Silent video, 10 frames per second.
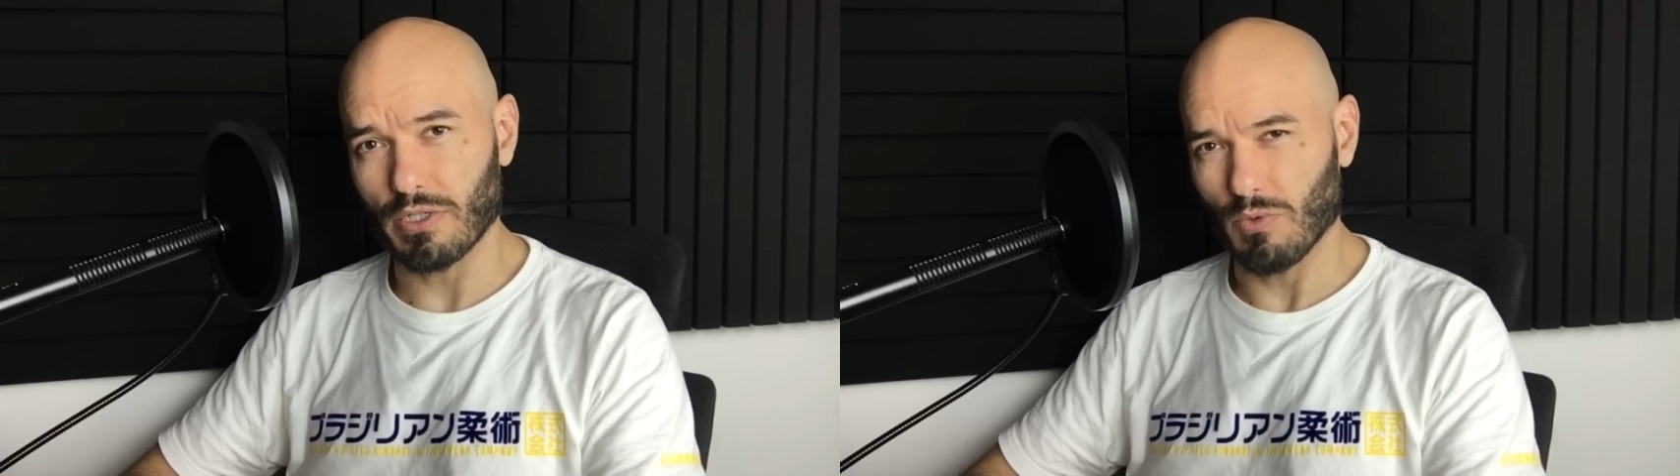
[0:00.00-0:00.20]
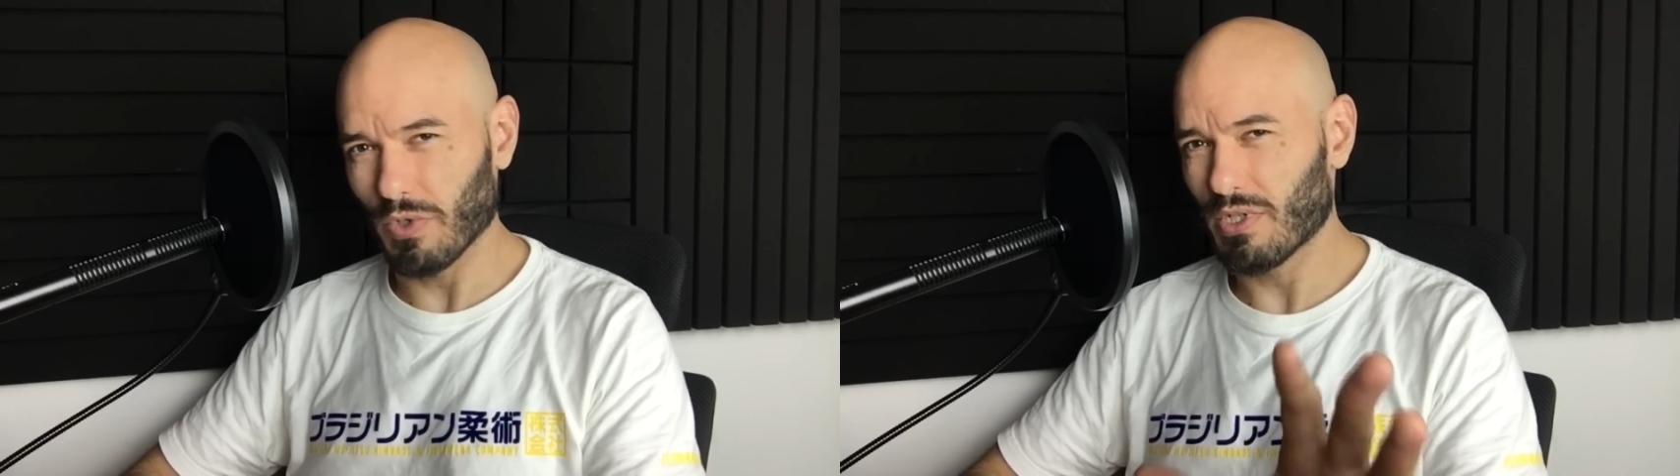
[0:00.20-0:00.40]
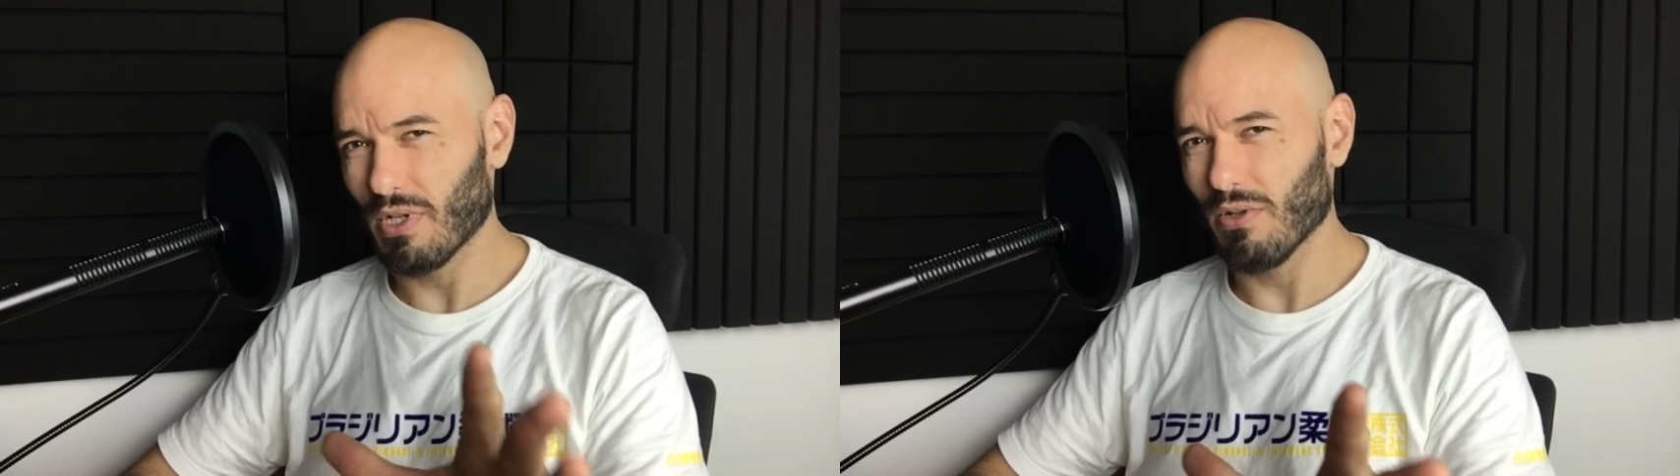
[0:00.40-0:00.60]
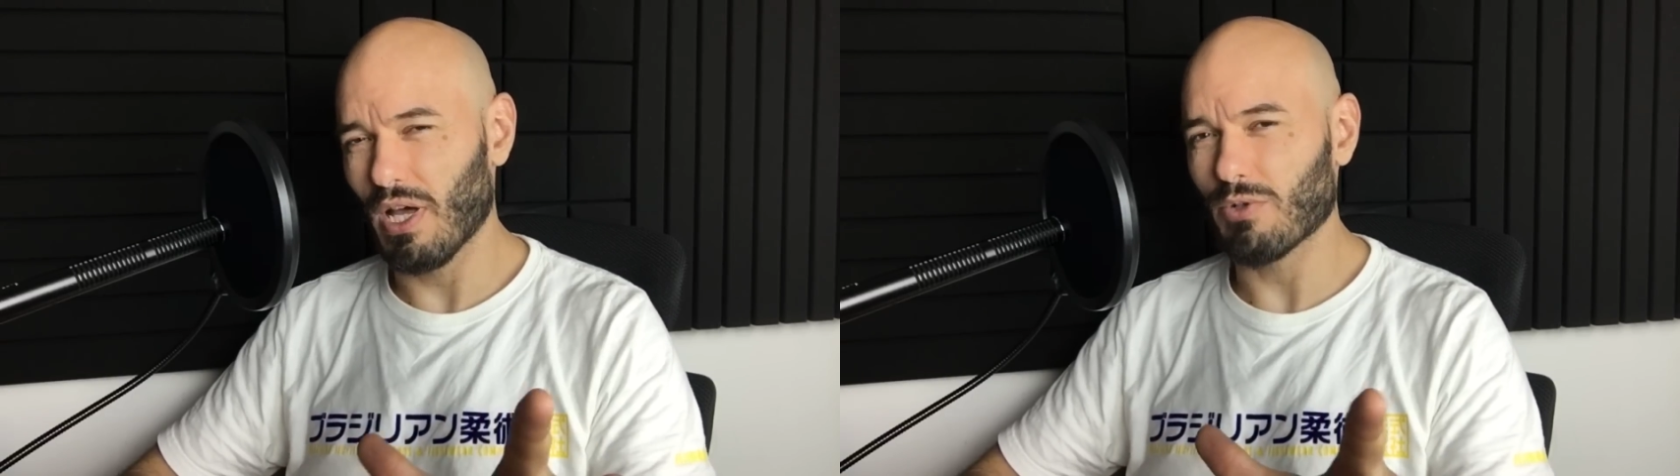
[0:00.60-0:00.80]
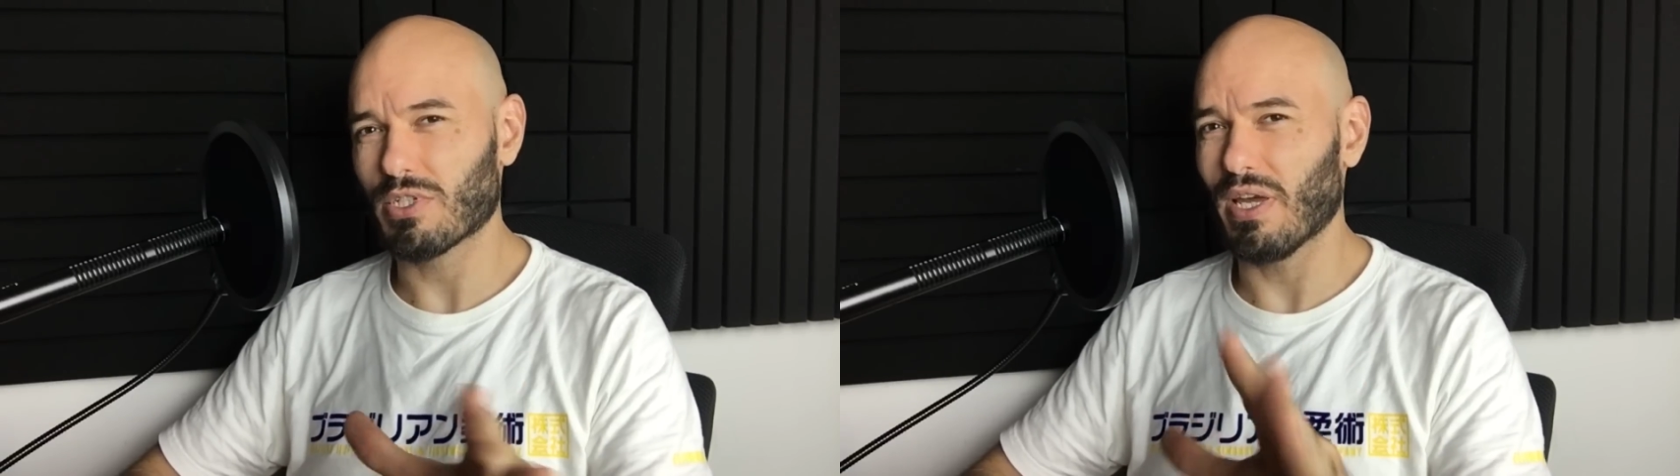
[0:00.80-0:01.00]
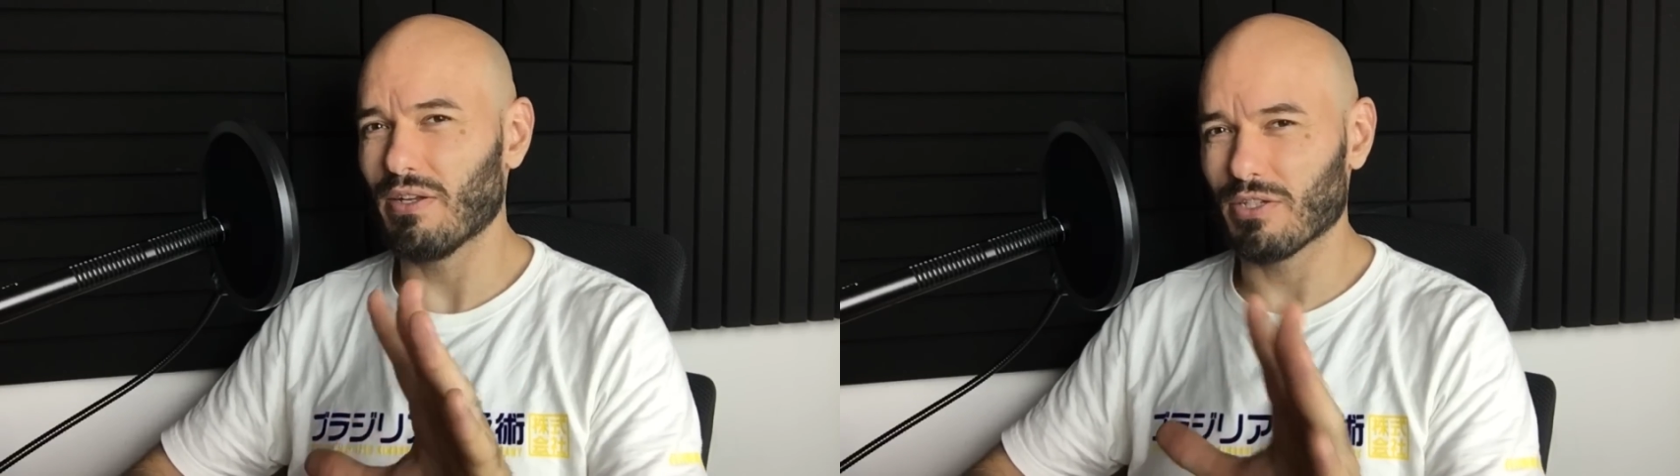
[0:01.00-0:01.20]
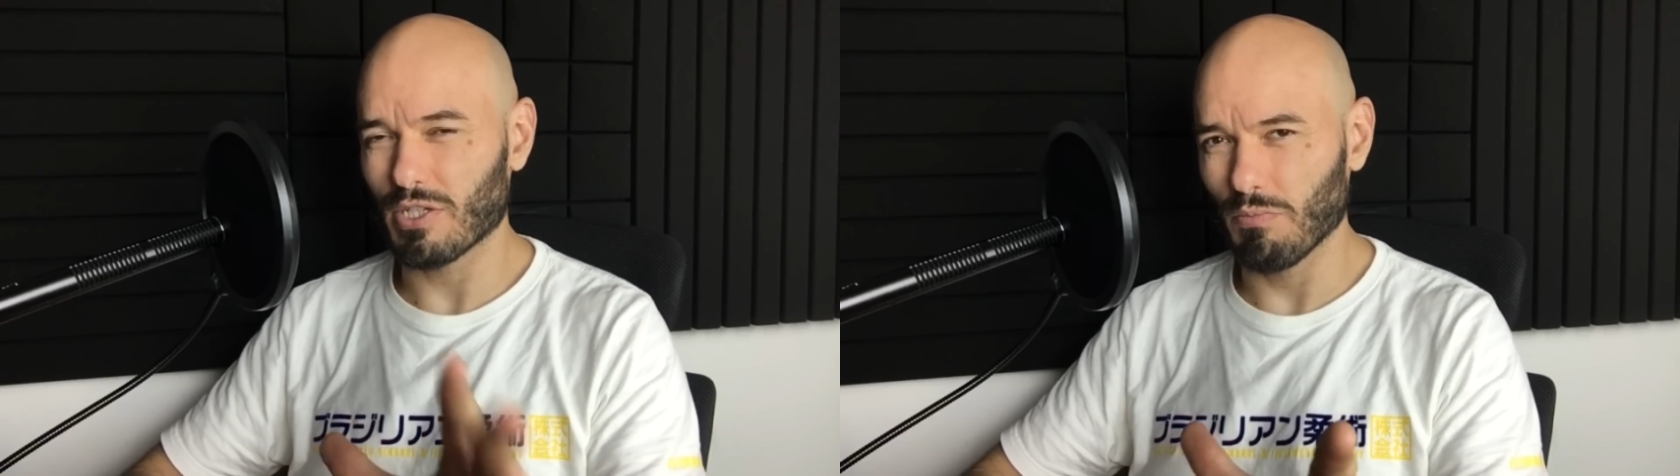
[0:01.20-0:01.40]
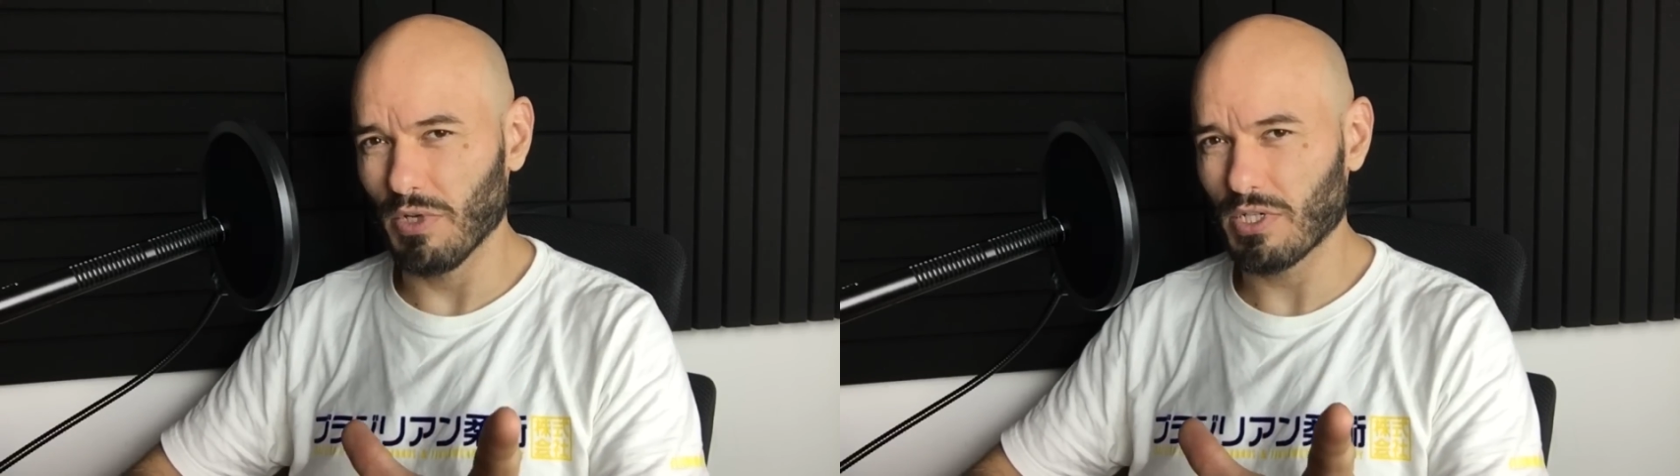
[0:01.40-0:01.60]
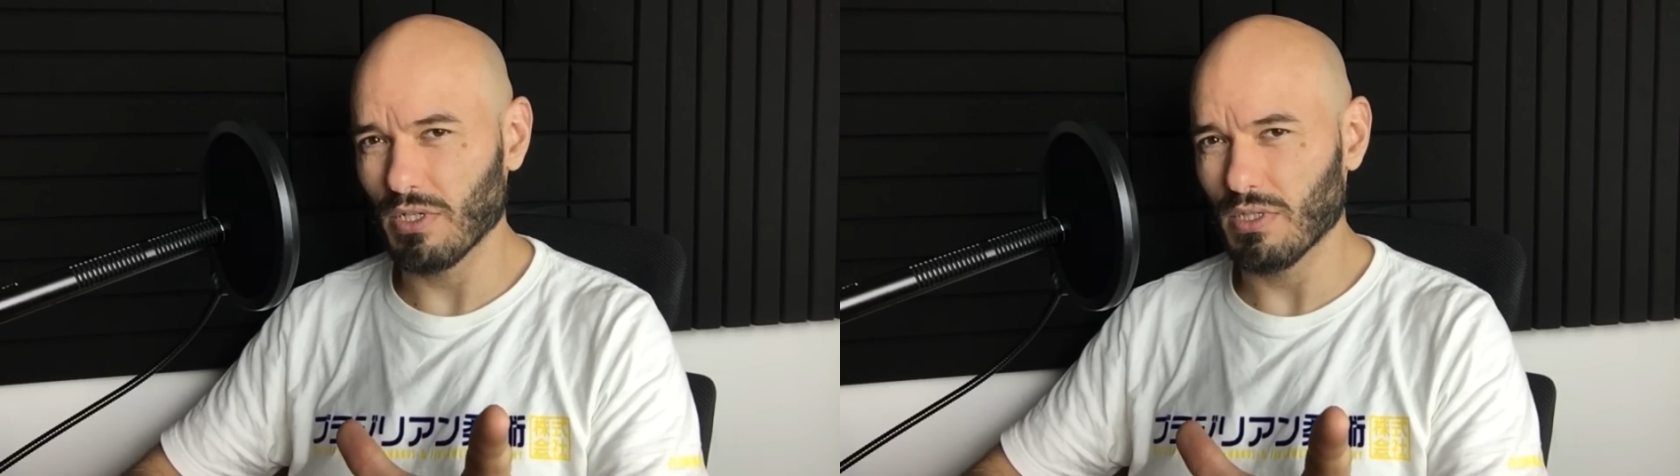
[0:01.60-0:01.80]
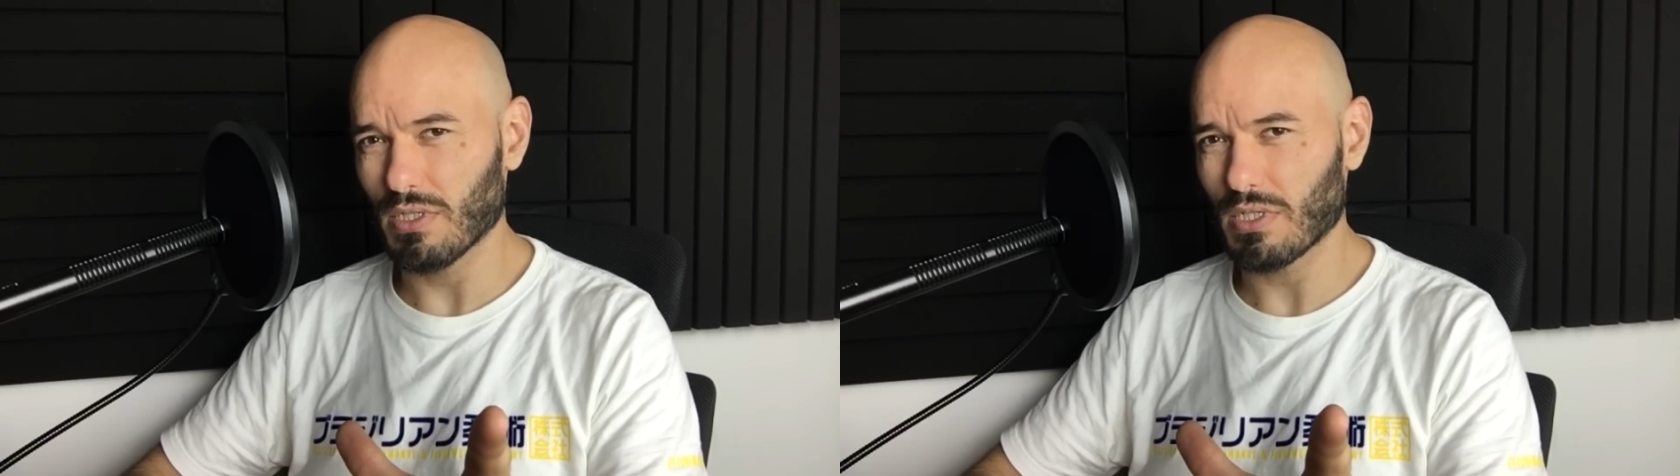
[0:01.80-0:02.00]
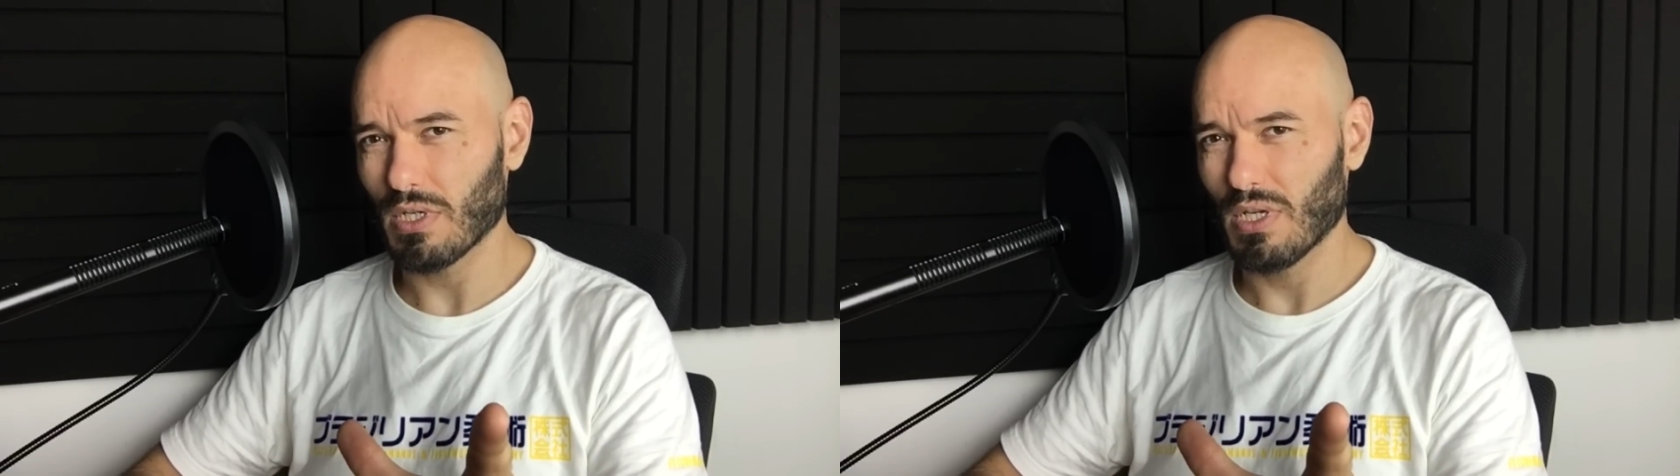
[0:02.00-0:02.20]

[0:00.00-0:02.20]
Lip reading: which did allow standing submissions,